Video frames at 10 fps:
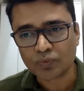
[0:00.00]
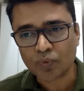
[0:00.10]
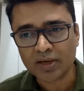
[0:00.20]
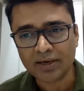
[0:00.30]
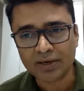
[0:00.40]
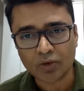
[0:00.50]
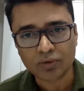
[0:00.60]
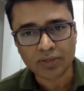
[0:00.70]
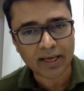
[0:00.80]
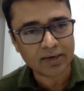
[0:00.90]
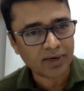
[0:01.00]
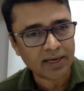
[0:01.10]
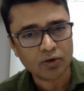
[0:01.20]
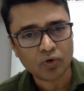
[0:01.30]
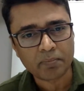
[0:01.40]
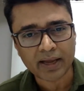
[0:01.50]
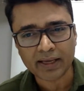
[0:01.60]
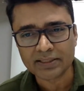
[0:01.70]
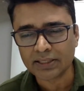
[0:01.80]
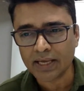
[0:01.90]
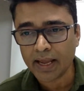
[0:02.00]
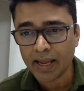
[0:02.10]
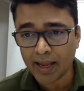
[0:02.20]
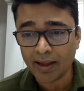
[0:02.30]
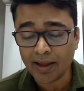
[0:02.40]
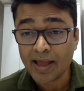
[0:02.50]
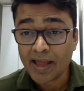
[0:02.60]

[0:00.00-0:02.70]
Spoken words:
1 year down the line when I look back and say, hey,